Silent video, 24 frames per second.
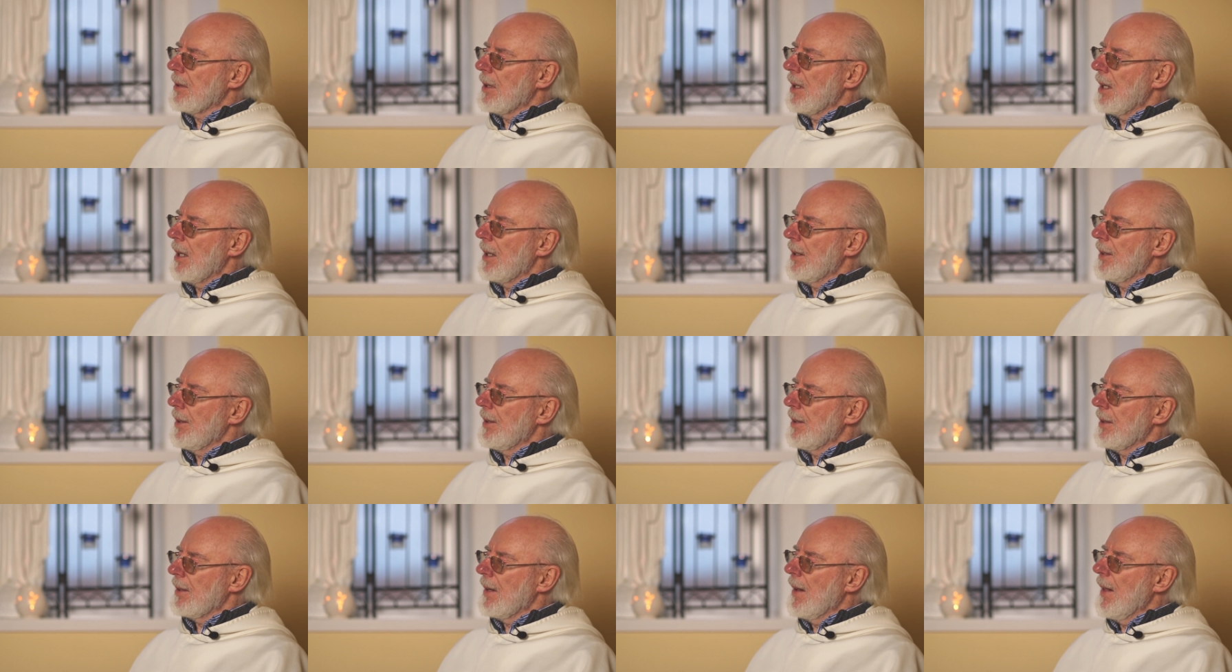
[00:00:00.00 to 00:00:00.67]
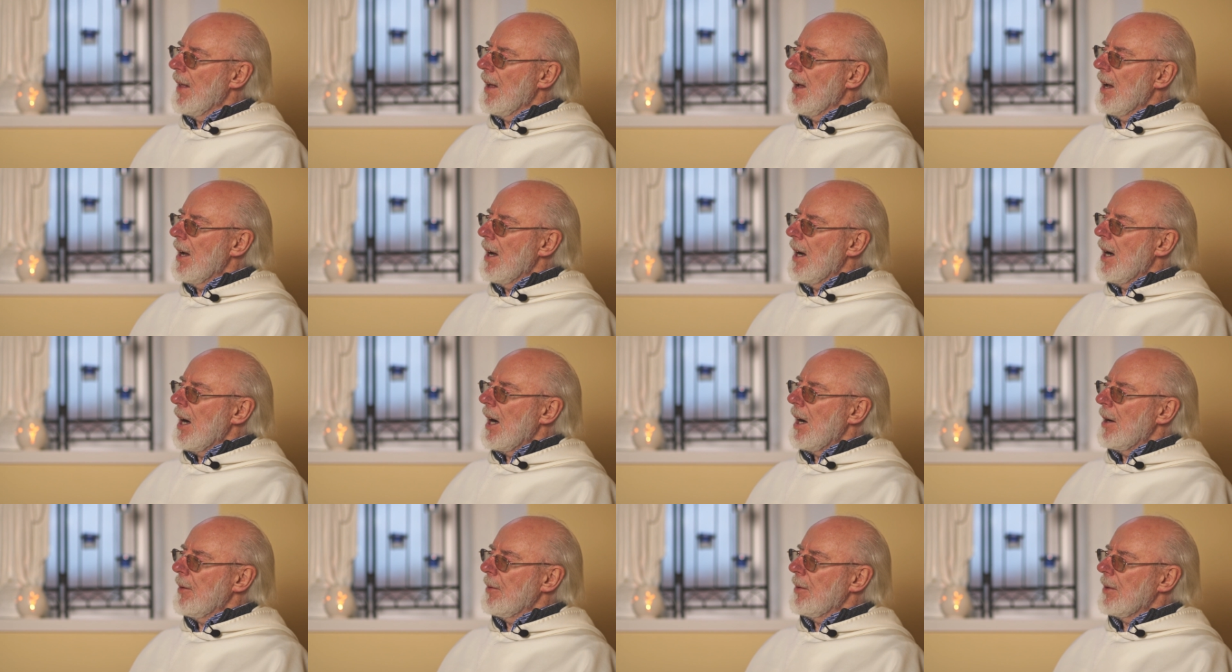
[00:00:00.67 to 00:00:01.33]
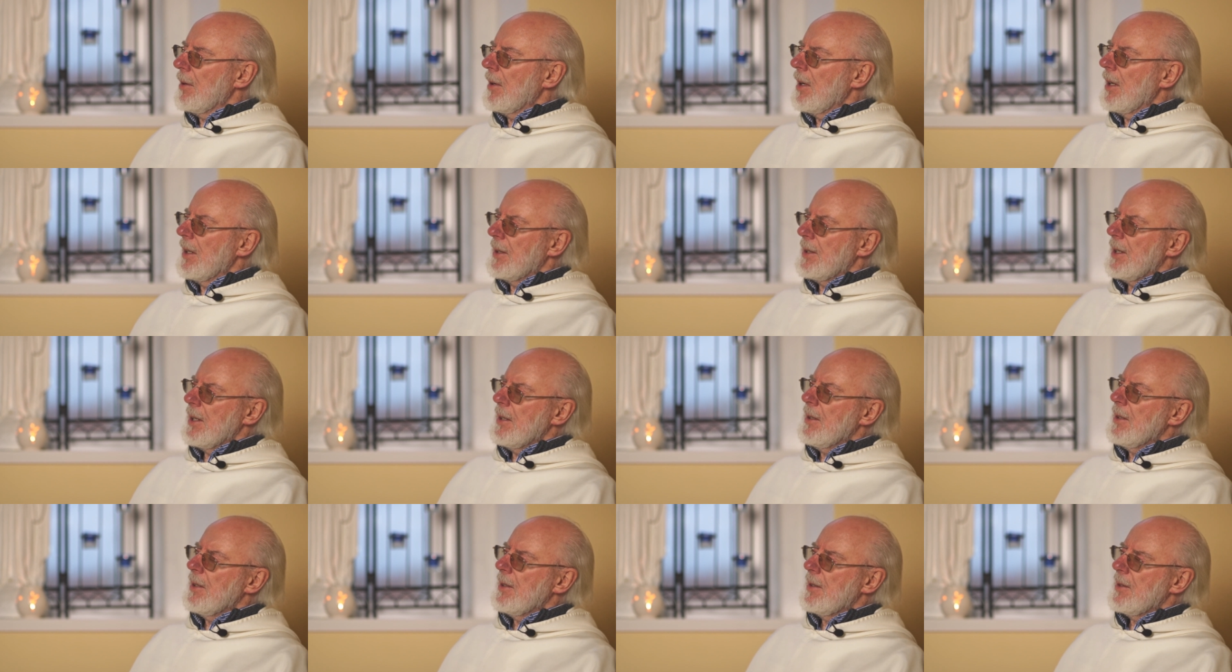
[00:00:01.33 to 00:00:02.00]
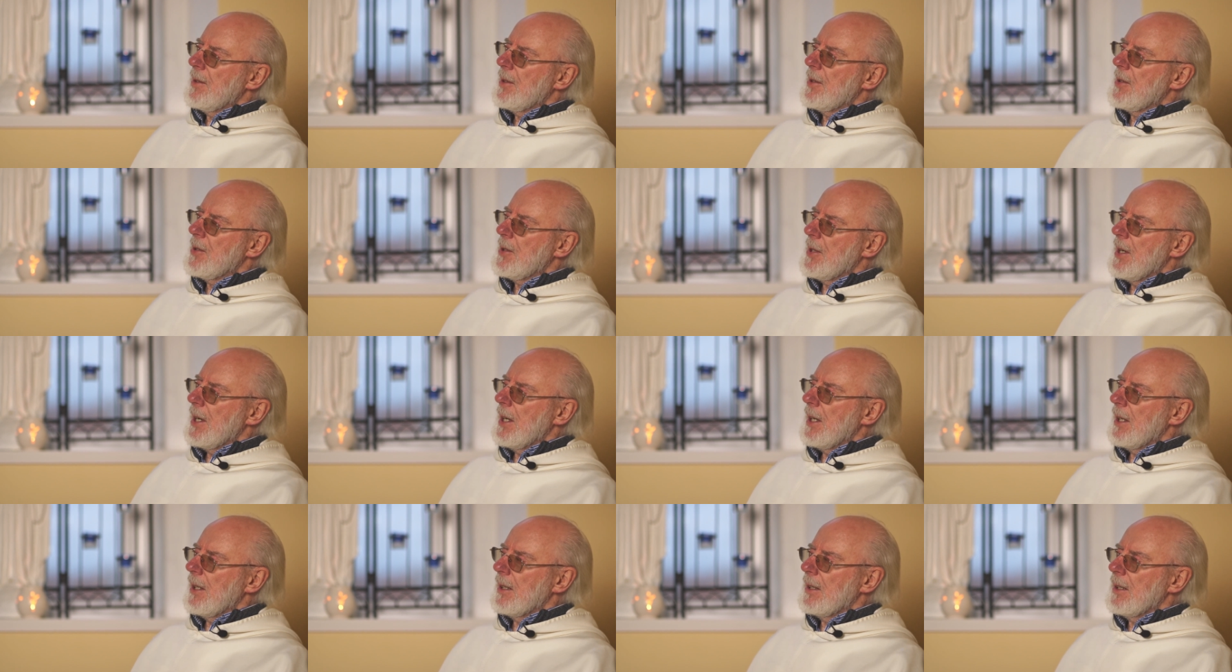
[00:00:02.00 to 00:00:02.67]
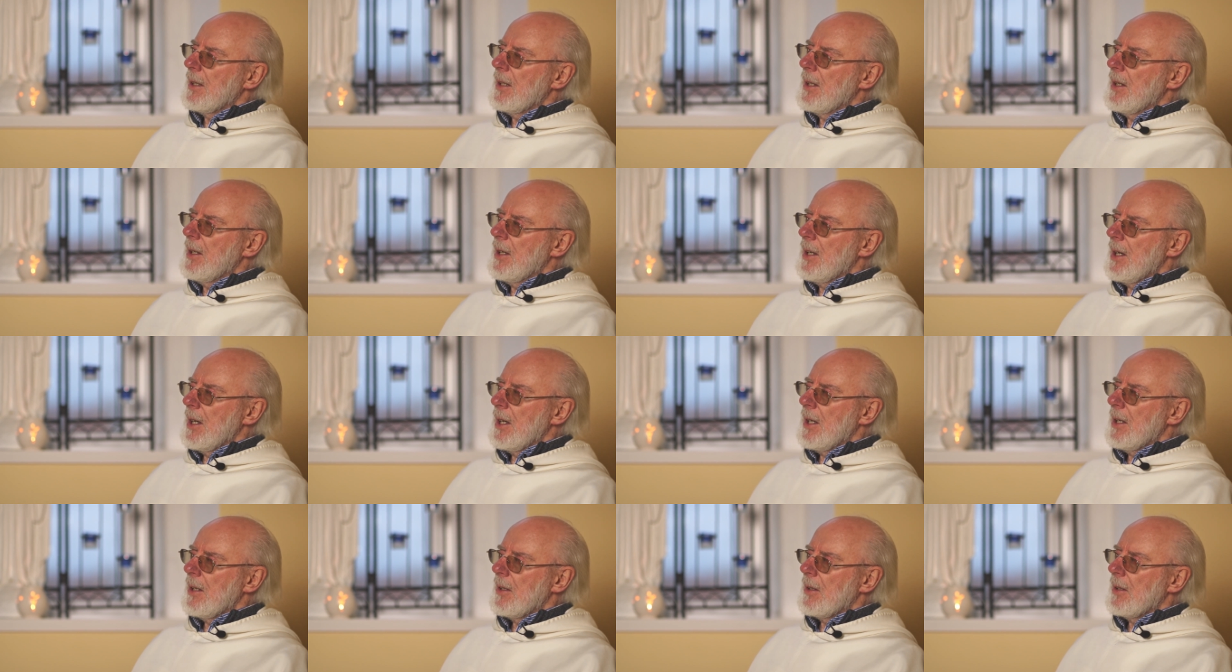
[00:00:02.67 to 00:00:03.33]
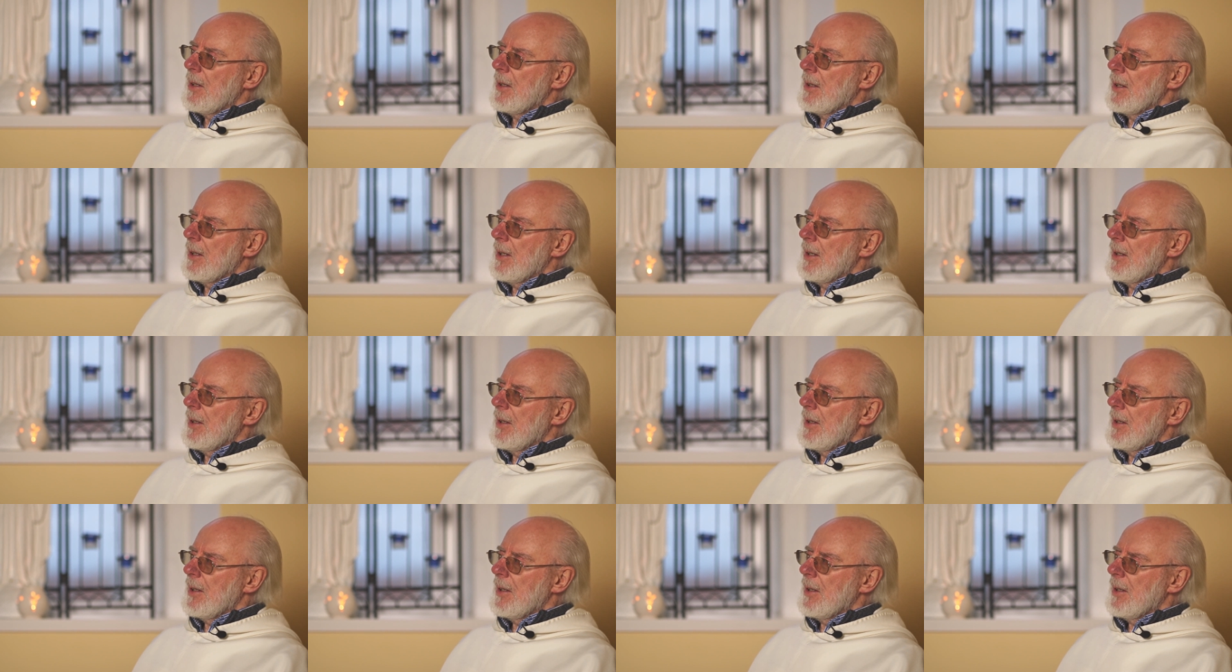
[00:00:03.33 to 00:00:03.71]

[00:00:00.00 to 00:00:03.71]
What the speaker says: And I tended to stay near